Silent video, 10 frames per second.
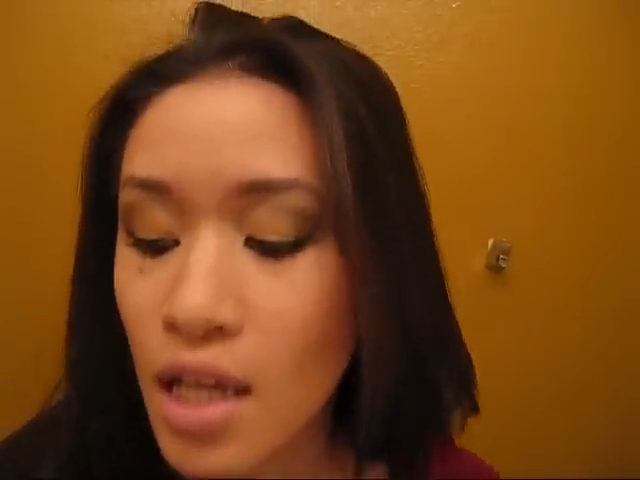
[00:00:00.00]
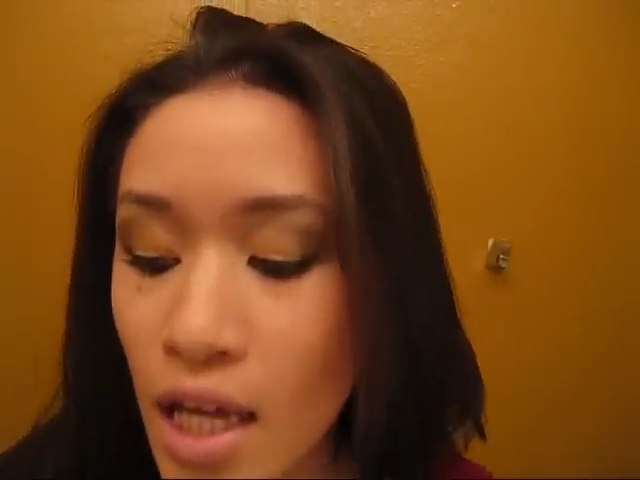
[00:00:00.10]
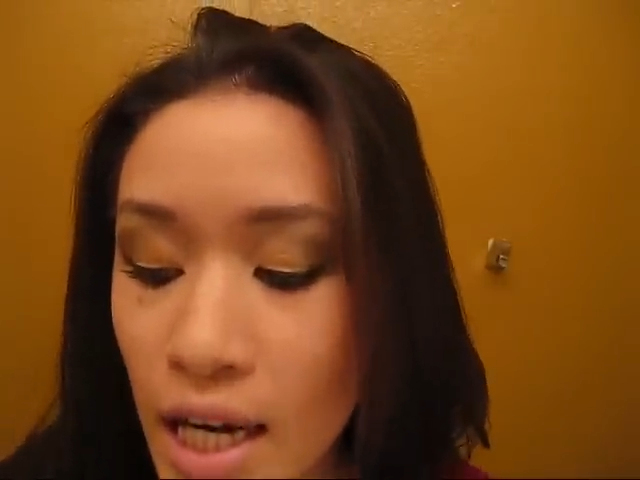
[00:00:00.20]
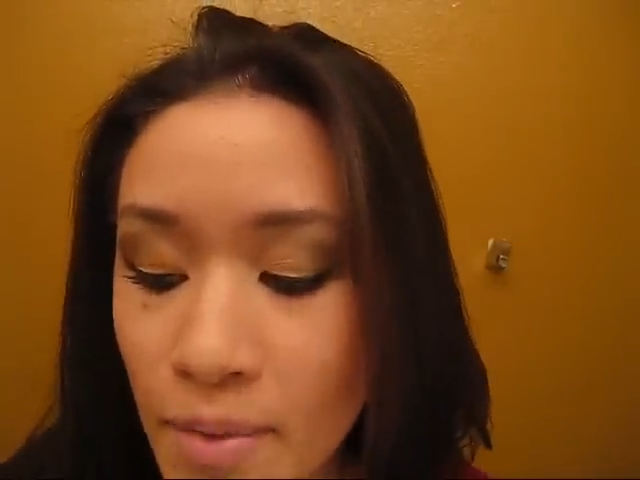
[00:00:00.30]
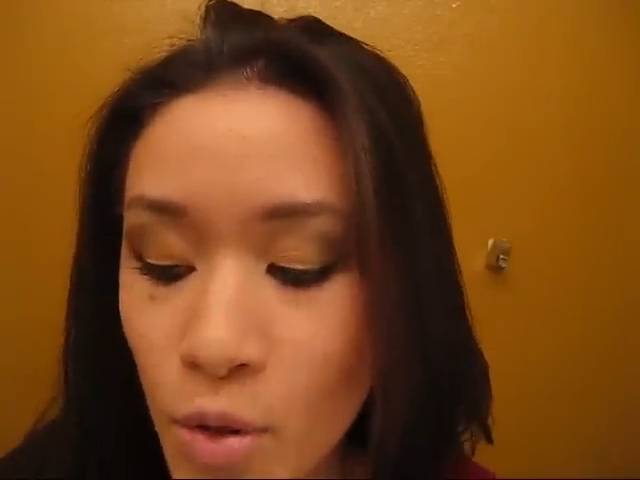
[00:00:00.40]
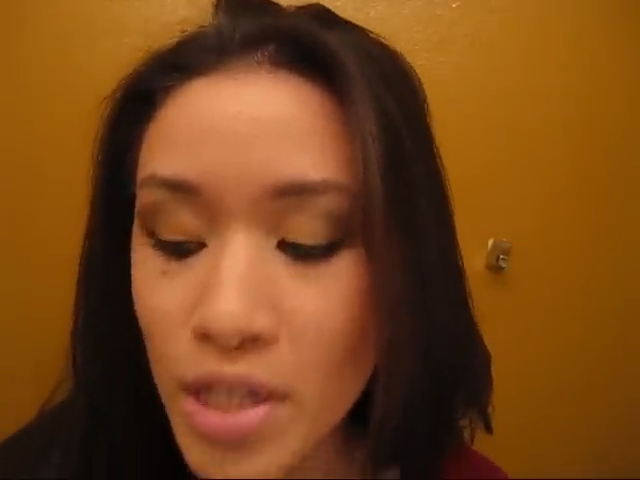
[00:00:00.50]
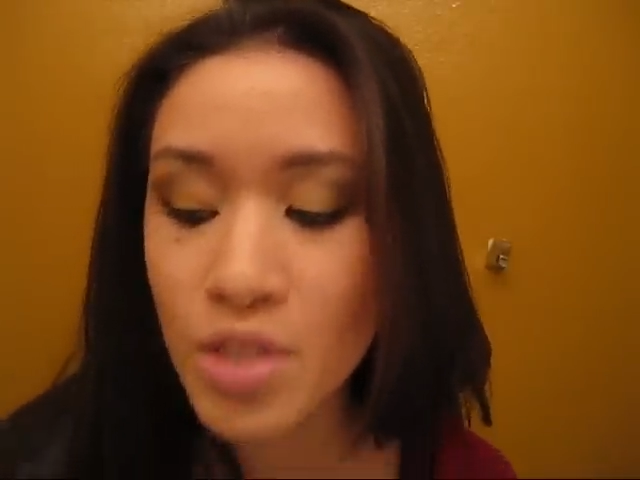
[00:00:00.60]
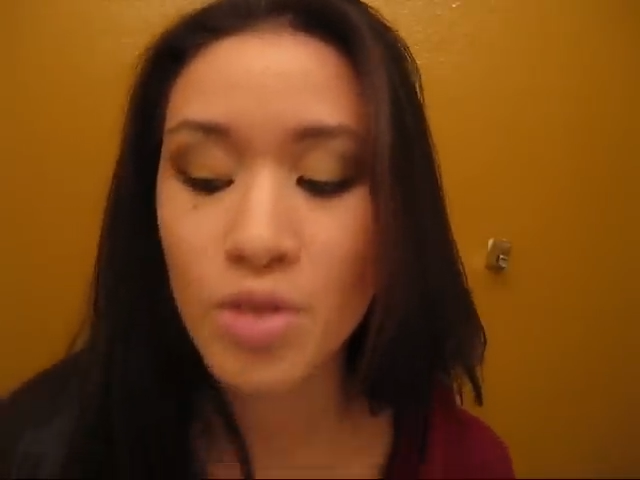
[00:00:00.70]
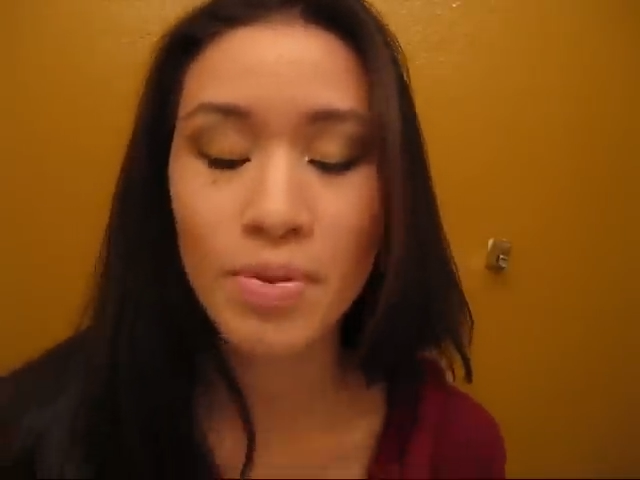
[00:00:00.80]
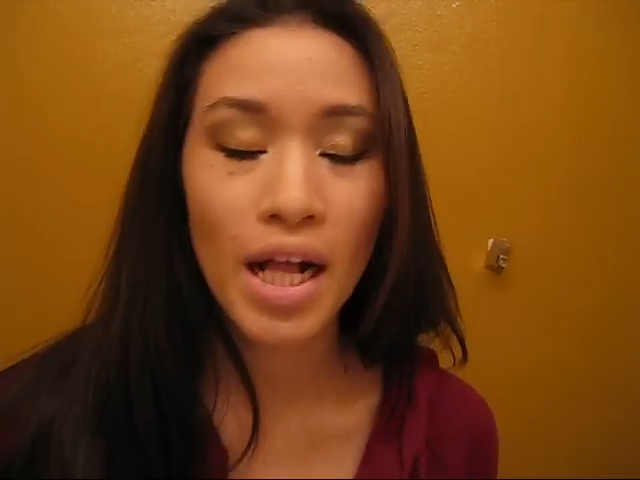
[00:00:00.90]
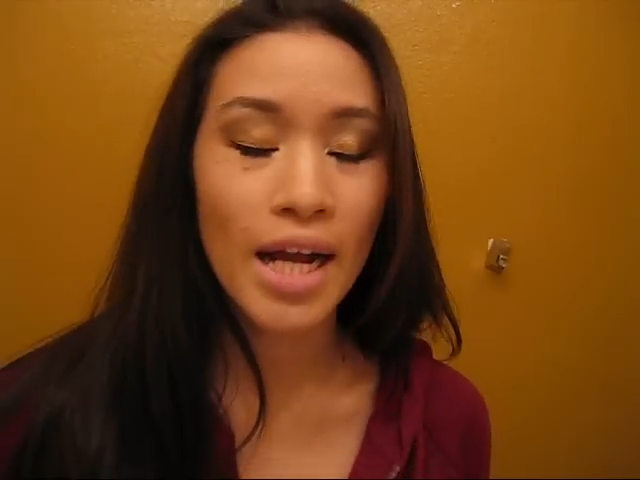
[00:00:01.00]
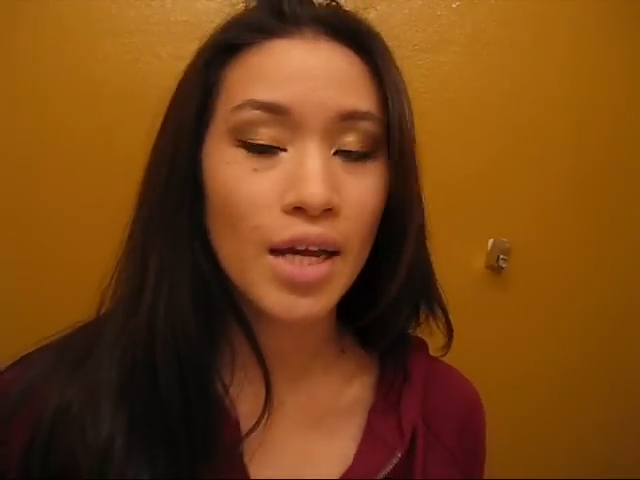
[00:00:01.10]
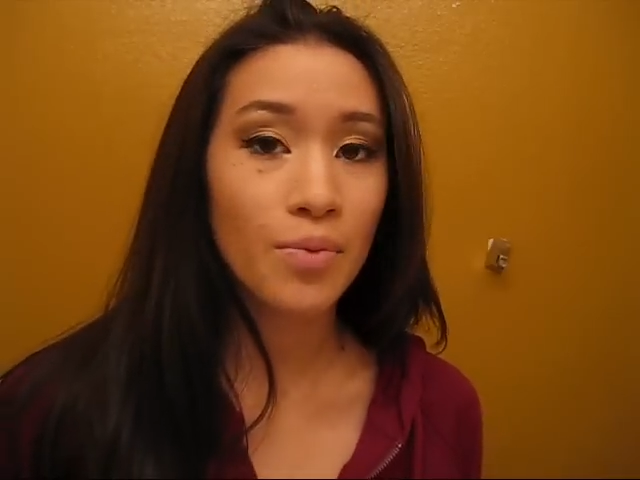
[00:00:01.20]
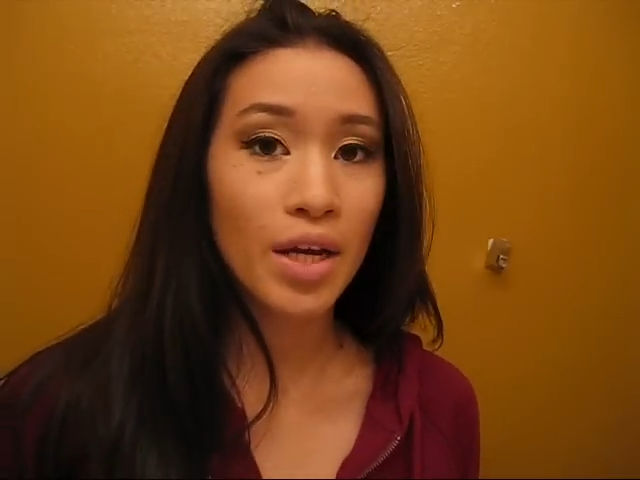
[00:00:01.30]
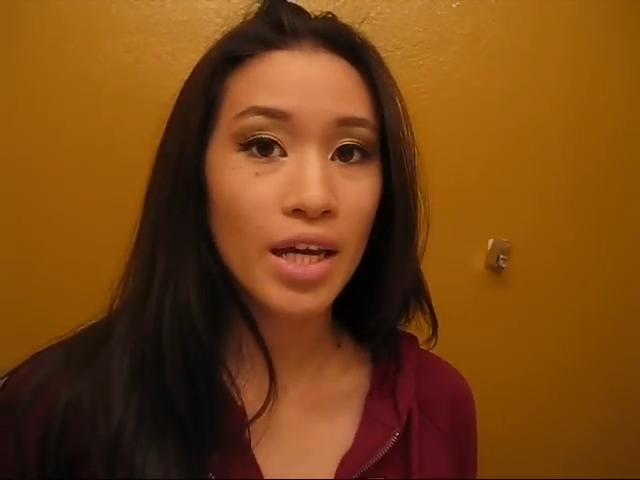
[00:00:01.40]
And I'm going to apply
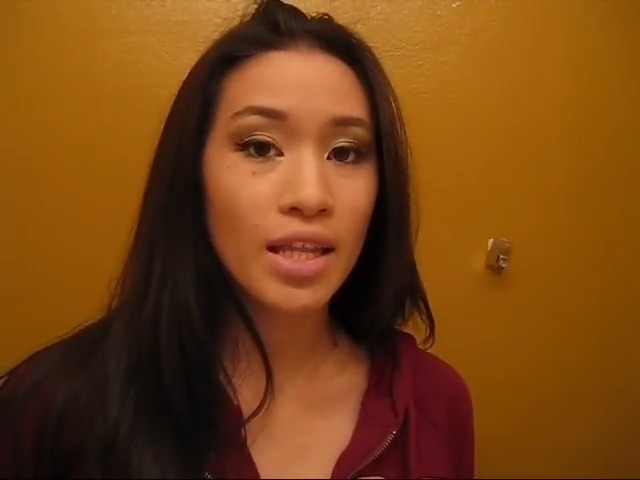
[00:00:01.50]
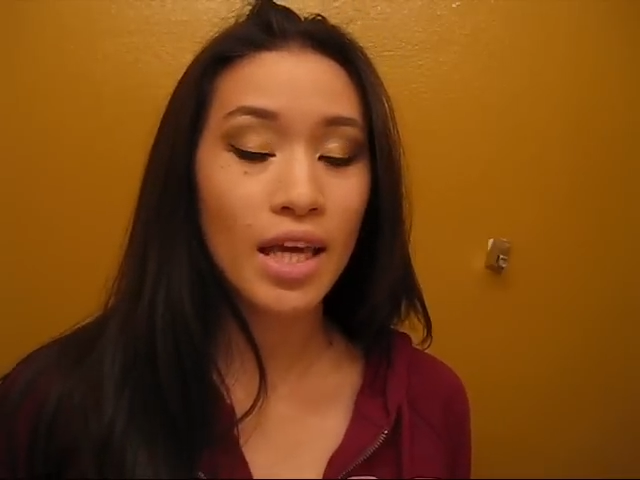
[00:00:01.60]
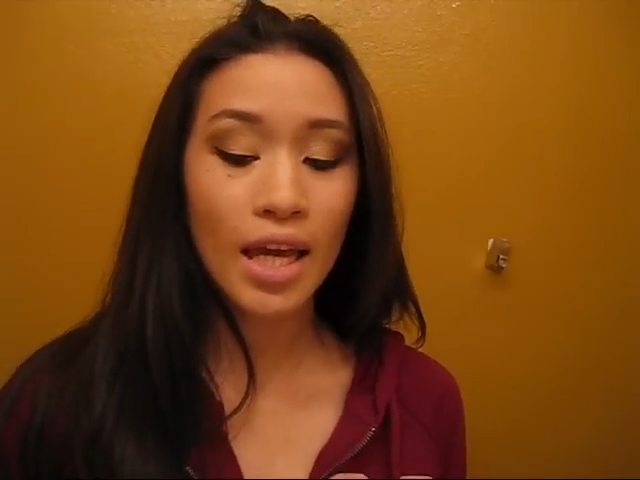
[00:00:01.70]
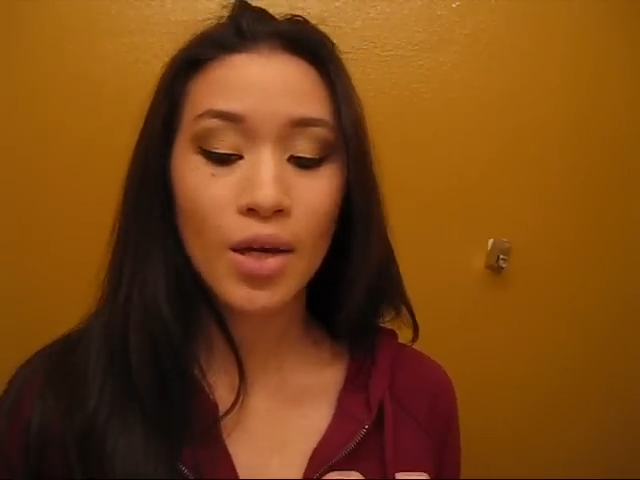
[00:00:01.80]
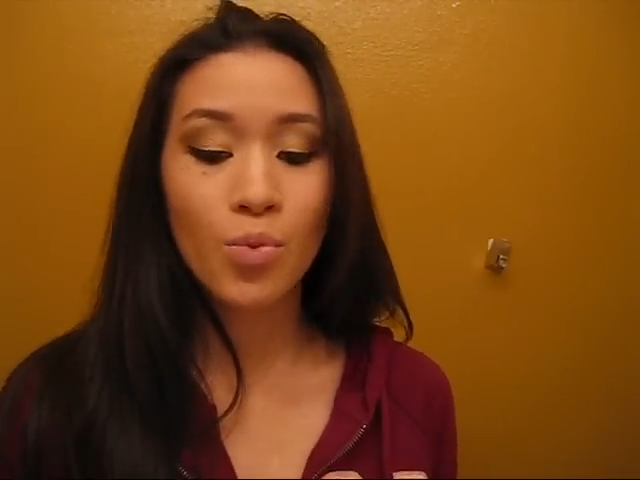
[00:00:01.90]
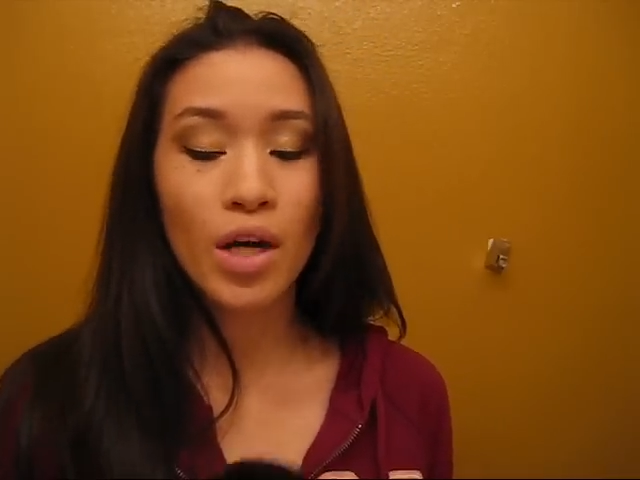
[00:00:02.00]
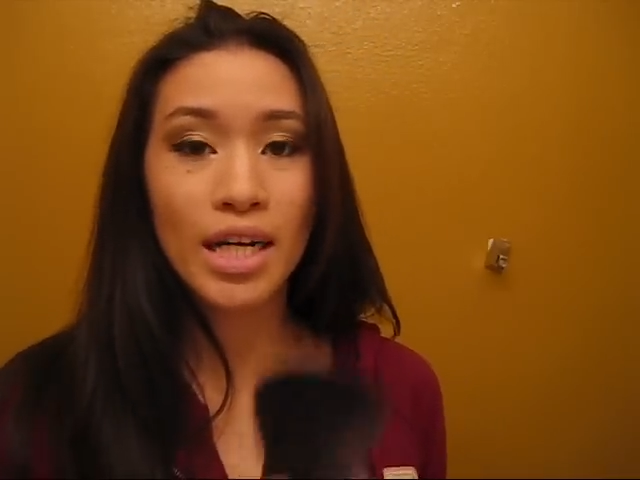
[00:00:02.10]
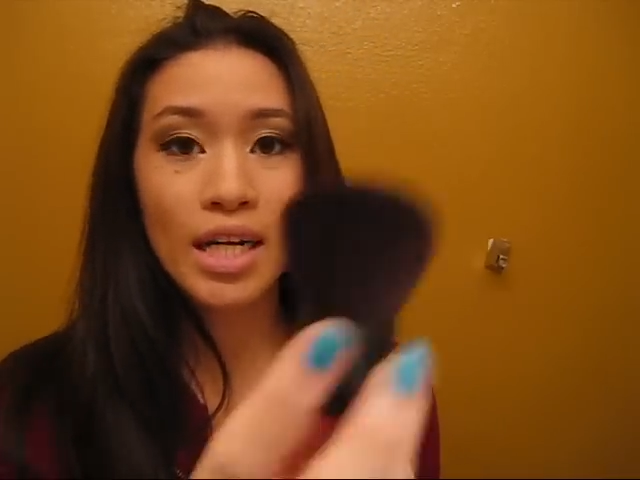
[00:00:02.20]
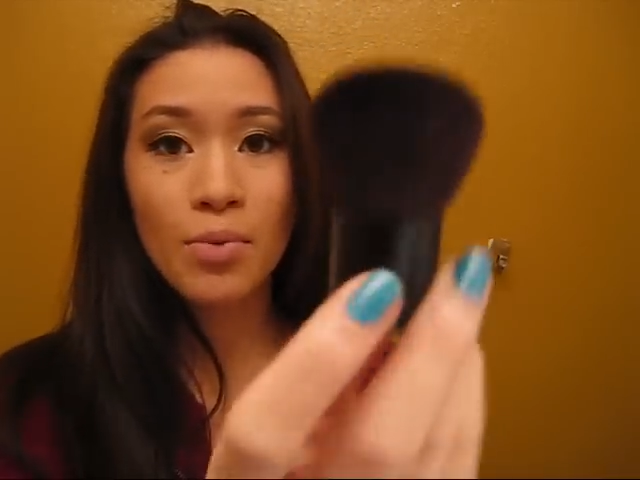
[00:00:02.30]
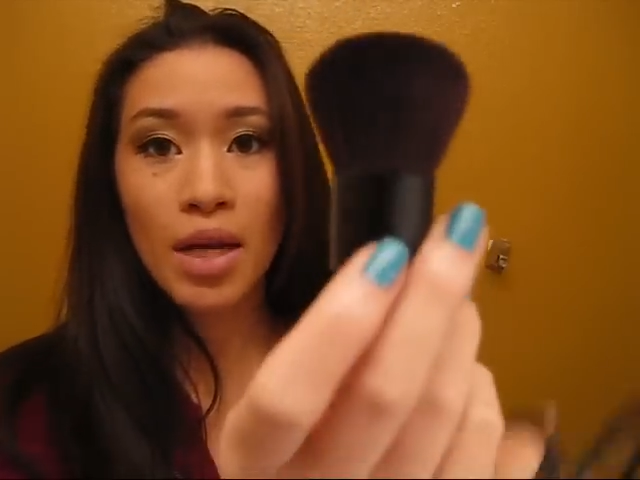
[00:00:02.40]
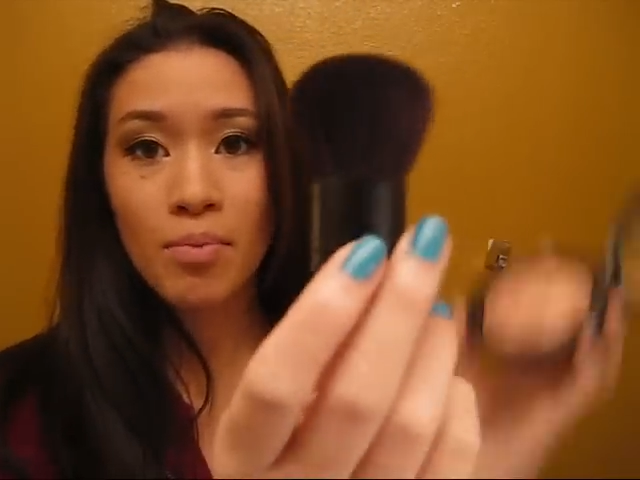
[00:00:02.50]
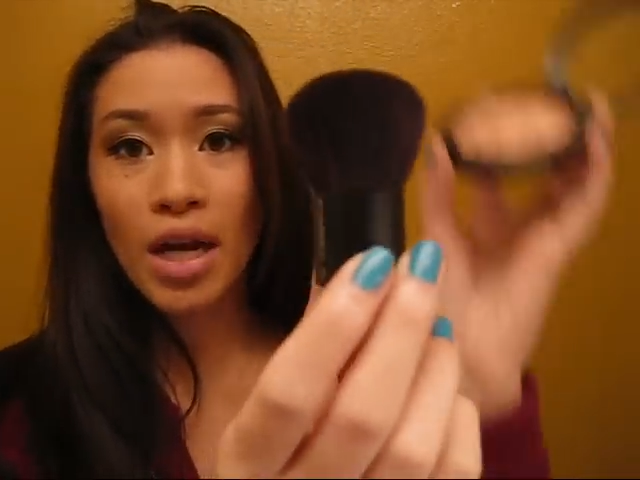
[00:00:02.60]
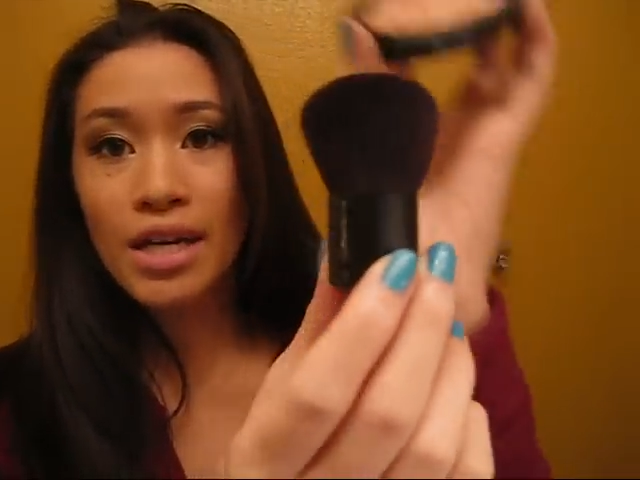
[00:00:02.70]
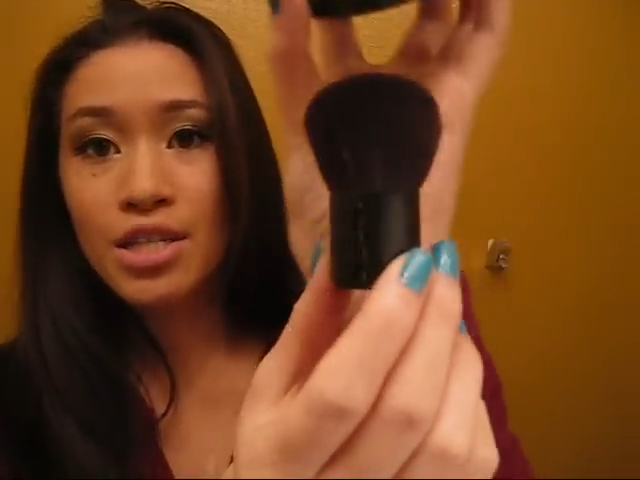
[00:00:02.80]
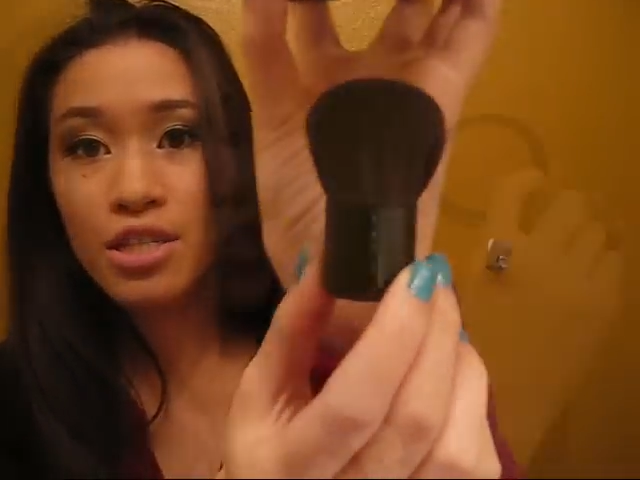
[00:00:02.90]
it with a 181
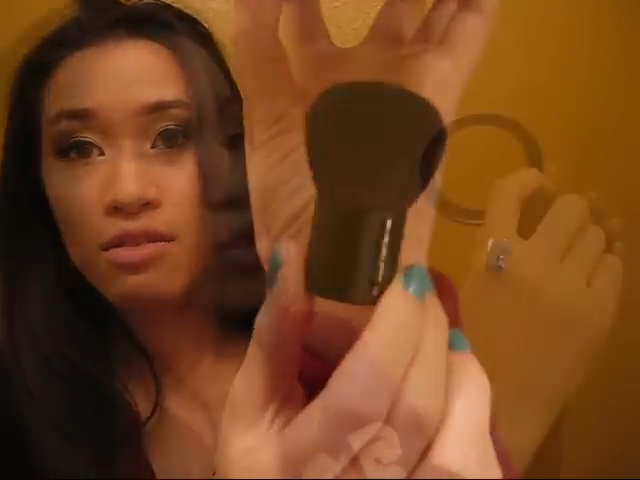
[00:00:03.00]
brush,